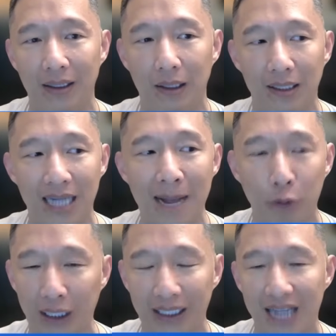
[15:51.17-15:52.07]

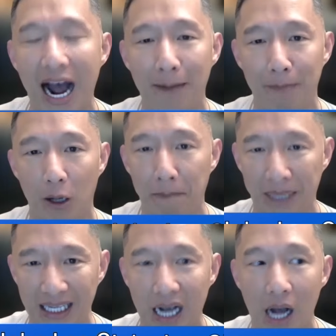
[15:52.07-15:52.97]
temporary top or
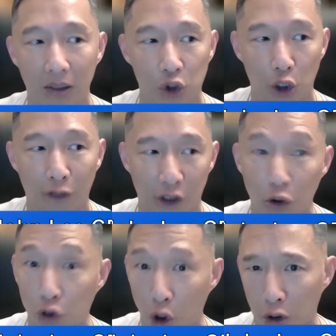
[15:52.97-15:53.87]
peak on silver
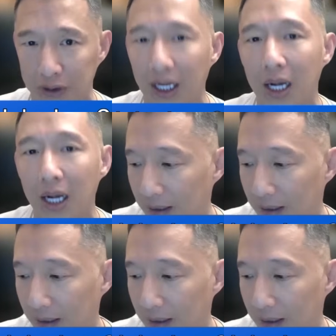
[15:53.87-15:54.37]
or gold